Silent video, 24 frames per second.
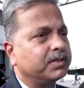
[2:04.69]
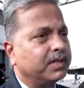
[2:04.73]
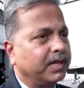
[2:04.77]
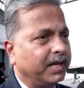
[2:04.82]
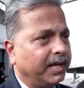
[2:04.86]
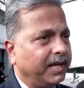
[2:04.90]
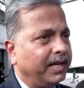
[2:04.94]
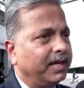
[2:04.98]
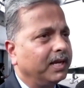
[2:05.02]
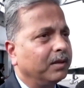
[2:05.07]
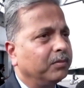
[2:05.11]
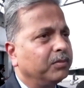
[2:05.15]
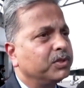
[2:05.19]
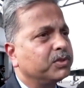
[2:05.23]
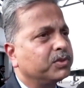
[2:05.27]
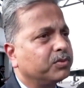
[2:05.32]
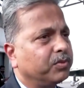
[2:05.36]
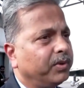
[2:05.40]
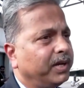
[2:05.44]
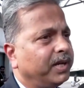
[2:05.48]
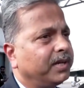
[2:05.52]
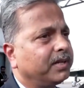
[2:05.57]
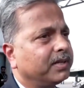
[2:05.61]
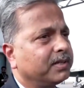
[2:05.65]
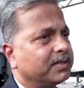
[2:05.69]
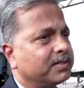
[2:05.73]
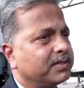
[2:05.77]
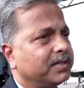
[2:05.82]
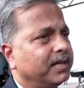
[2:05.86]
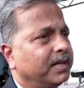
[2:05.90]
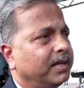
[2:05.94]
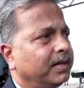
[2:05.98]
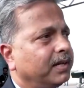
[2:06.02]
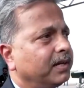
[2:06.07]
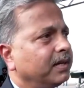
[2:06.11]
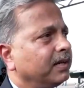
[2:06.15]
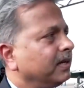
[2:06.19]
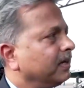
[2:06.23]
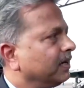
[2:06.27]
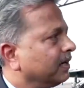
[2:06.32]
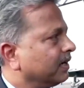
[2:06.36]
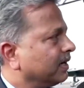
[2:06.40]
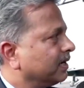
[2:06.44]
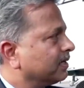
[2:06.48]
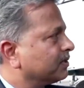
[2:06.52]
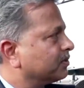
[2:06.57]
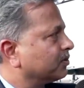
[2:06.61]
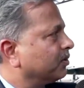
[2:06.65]
The EW suite is there.
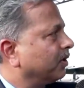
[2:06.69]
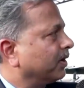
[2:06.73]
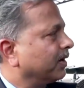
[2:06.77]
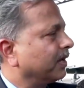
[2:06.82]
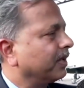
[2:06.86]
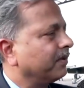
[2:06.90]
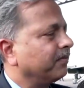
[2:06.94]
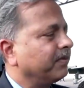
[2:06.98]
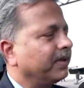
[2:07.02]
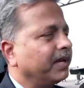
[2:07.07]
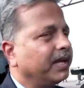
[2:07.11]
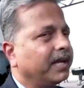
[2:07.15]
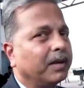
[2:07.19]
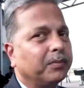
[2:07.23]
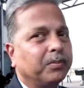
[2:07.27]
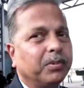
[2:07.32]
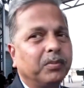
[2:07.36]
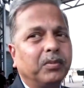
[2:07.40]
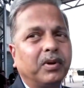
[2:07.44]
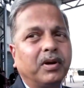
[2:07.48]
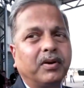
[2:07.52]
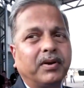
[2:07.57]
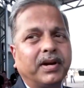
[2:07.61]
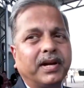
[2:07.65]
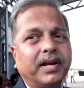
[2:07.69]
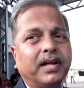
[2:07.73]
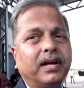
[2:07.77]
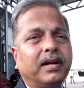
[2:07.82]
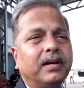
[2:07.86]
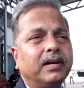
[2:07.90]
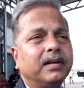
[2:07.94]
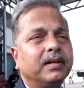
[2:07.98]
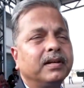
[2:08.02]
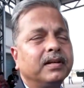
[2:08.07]
It's got a very capable radar.